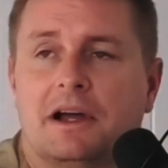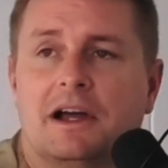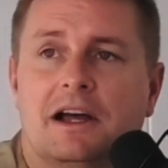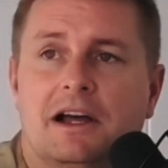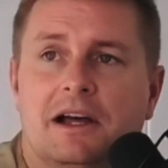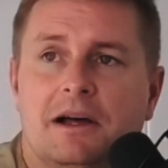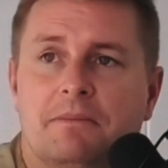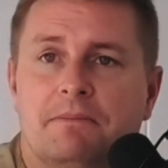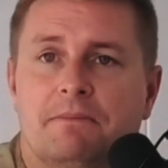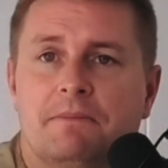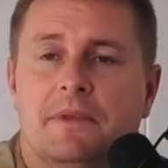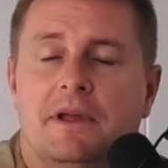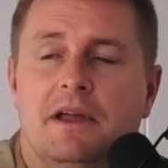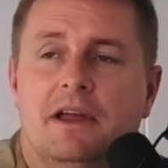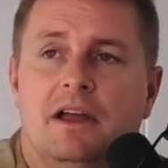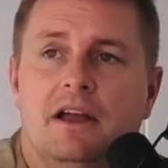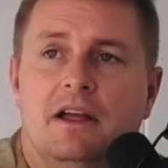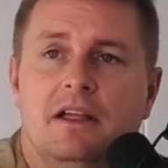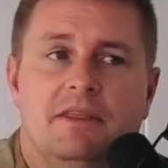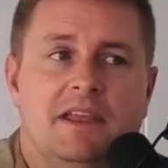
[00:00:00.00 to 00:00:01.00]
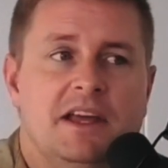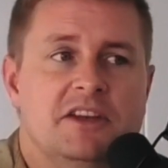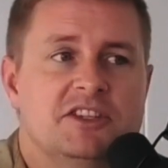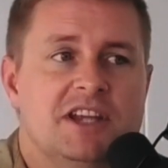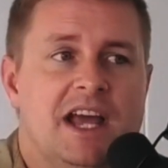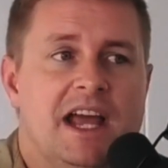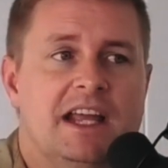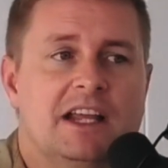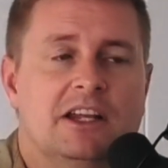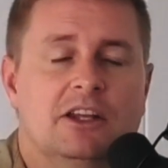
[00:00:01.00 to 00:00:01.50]
Um, You're right. They'd
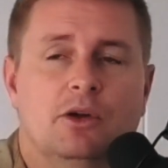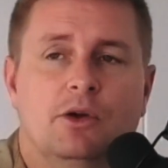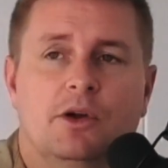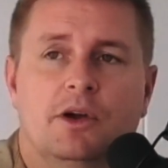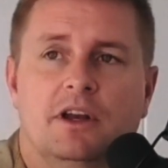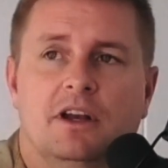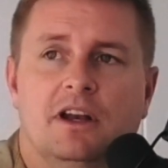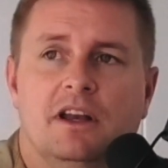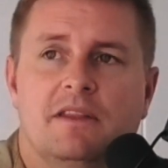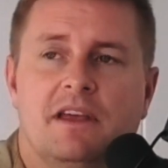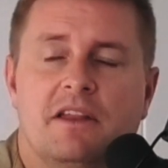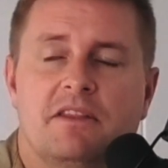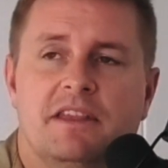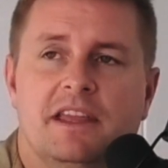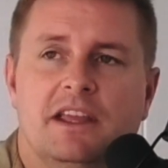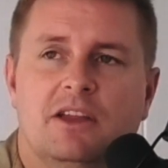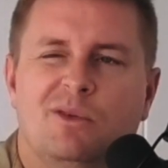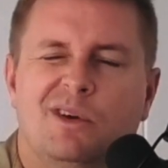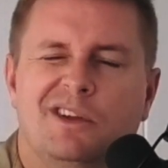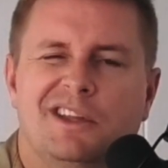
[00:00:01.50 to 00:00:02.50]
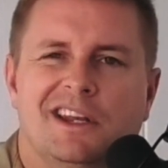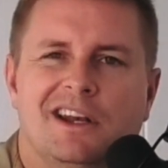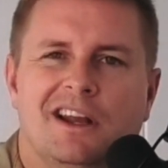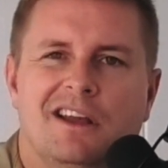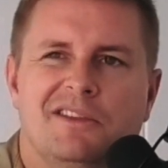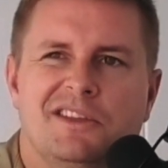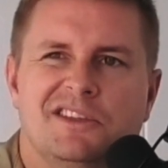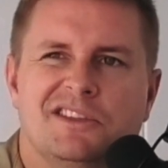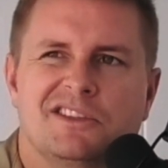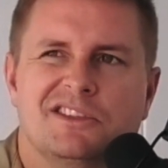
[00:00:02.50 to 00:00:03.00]
take a look at it and they'd think, well, you
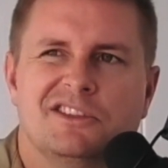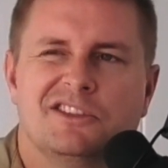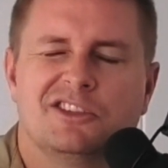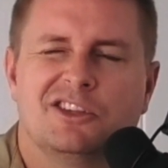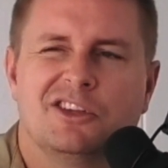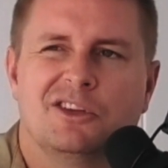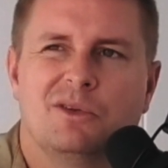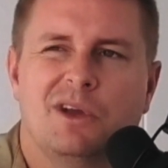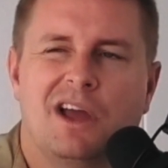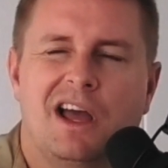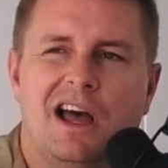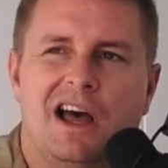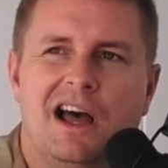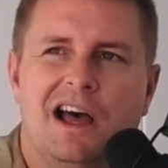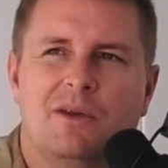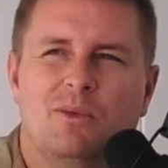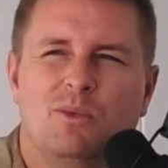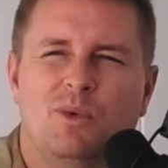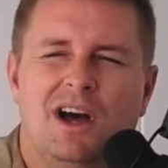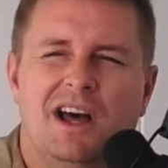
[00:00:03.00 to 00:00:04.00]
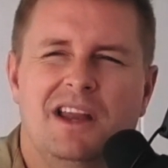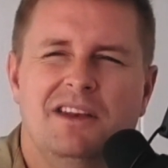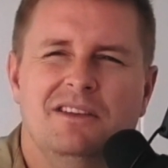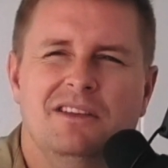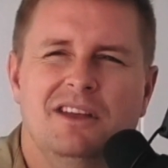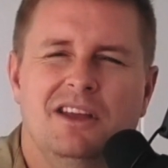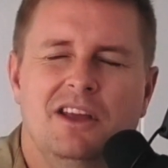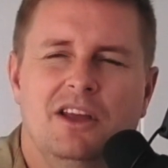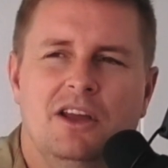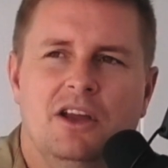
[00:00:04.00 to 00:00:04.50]
know, this is too hard.
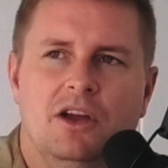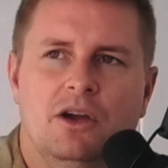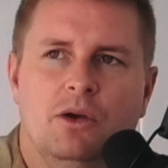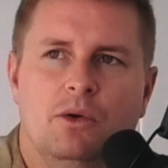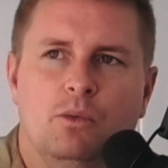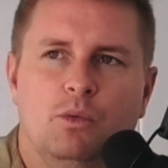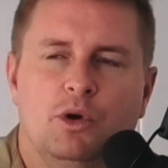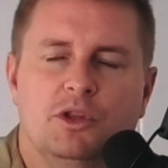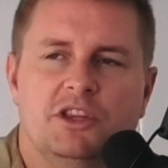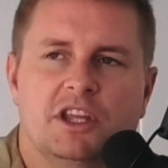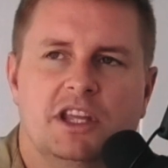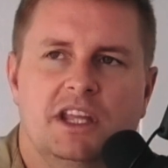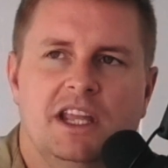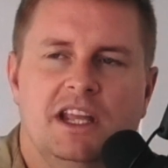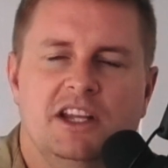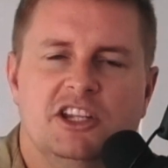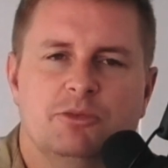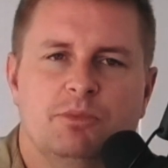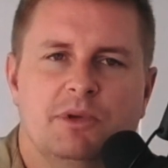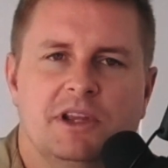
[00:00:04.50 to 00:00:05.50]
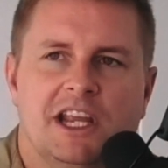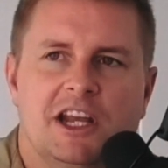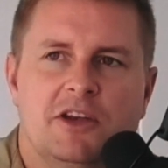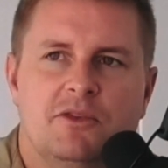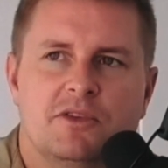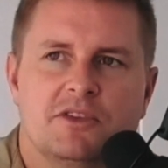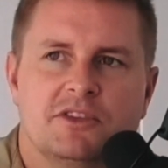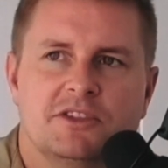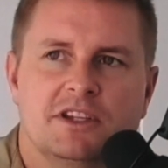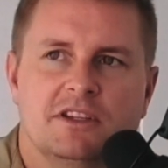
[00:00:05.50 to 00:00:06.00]
One, yep. would the kids be
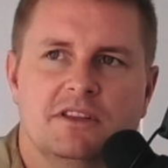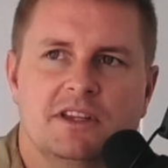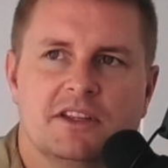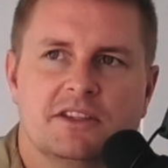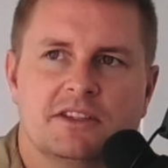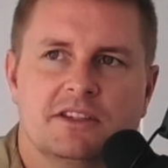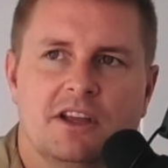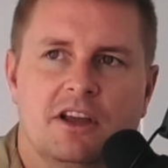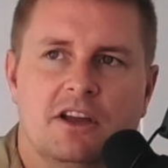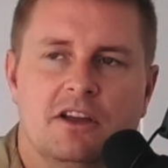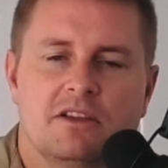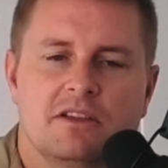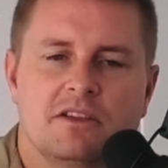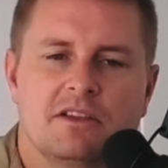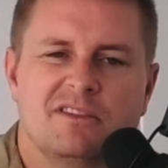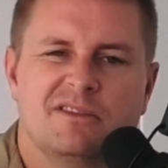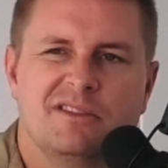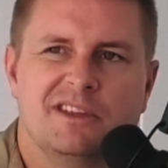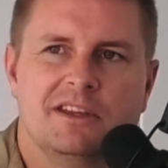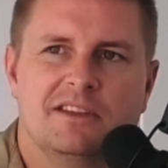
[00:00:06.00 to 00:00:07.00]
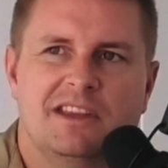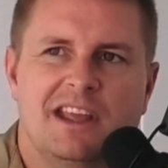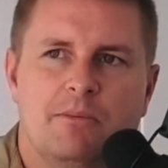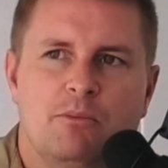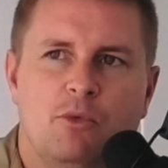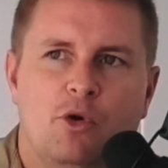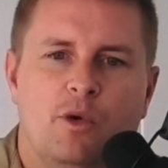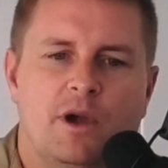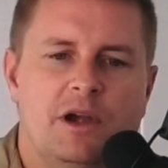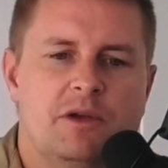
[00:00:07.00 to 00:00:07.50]
interested? They're so they're
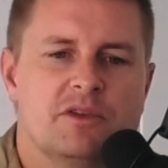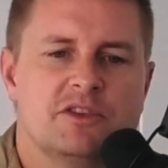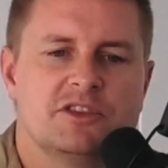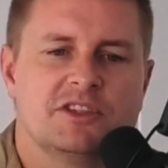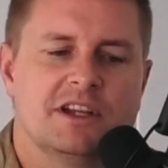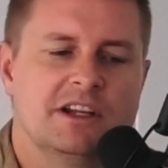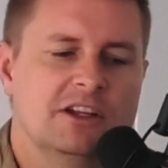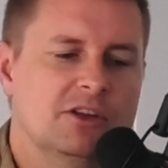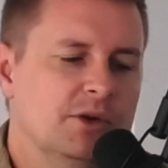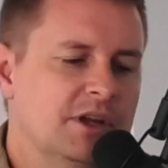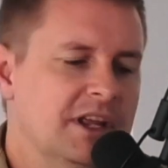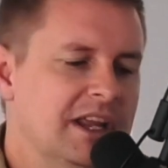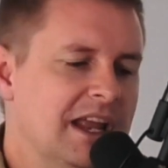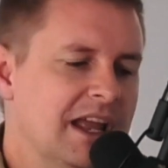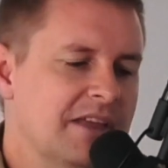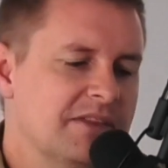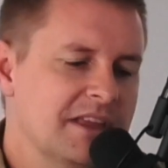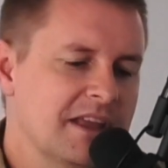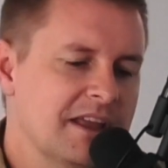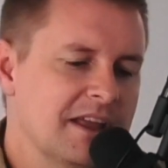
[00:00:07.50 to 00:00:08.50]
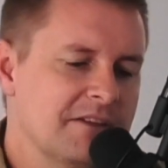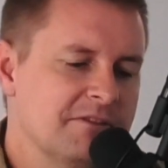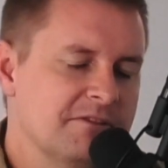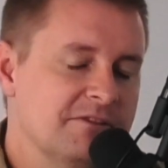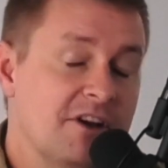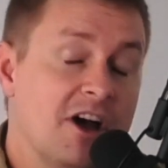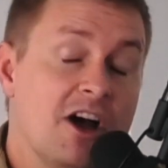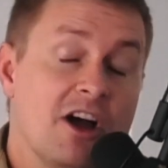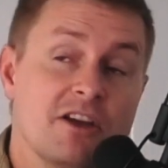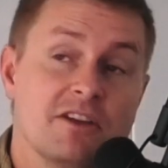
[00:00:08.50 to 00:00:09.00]
more interested in looking at their
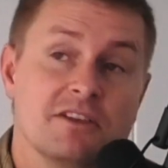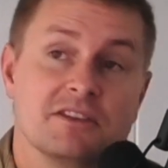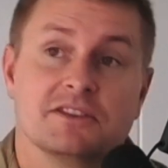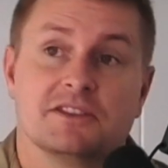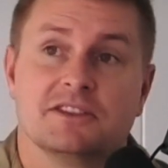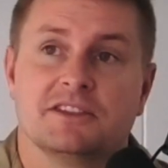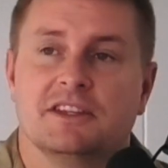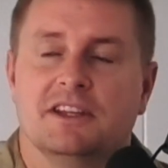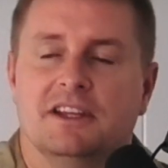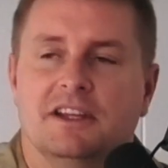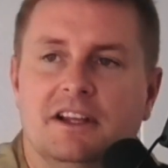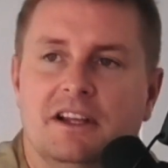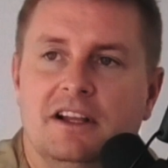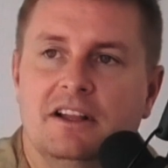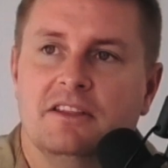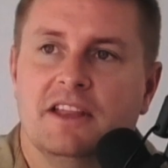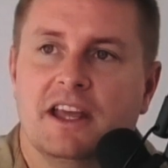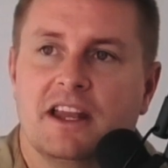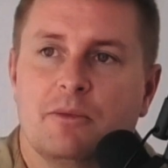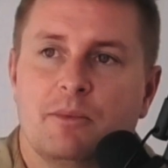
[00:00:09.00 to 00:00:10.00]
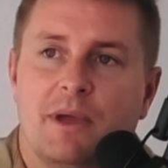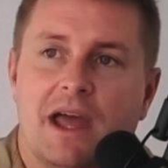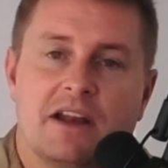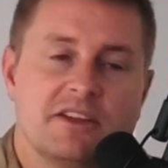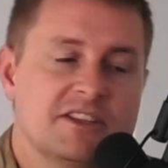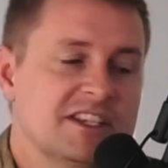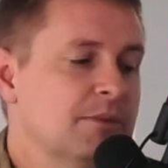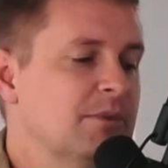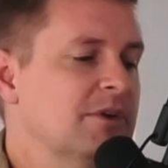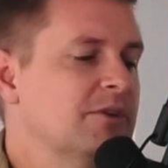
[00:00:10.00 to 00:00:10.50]
phones. Yep than
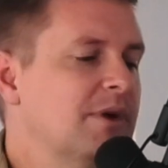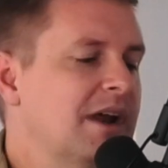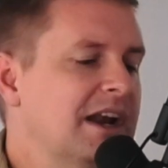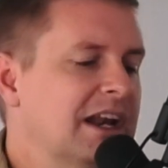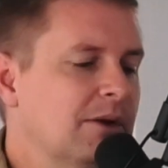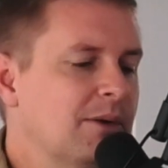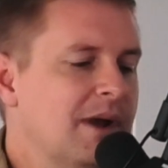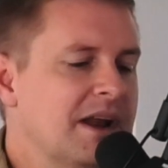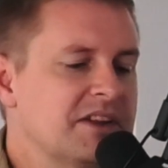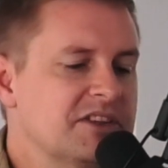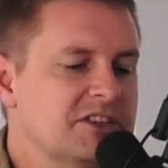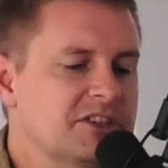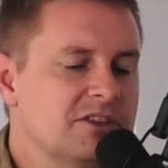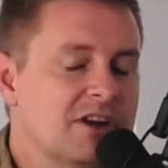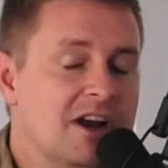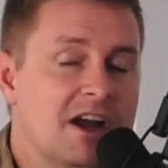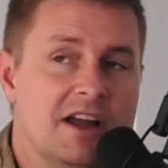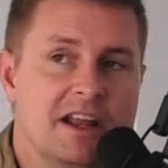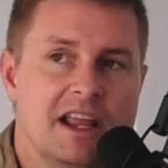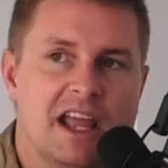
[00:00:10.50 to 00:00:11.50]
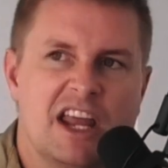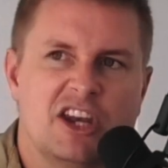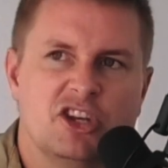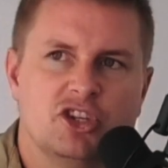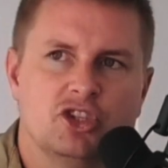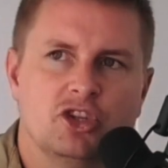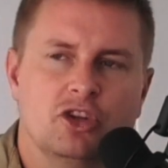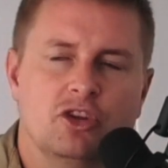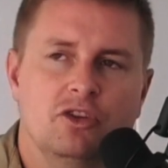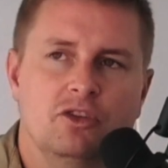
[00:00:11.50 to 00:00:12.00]
about someone running around Australia.
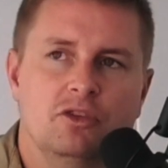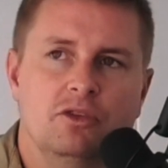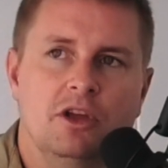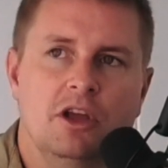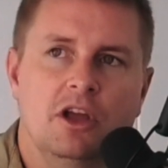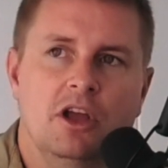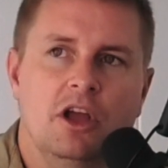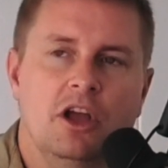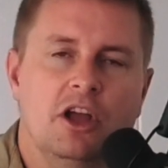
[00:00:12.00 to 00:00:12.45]
And two,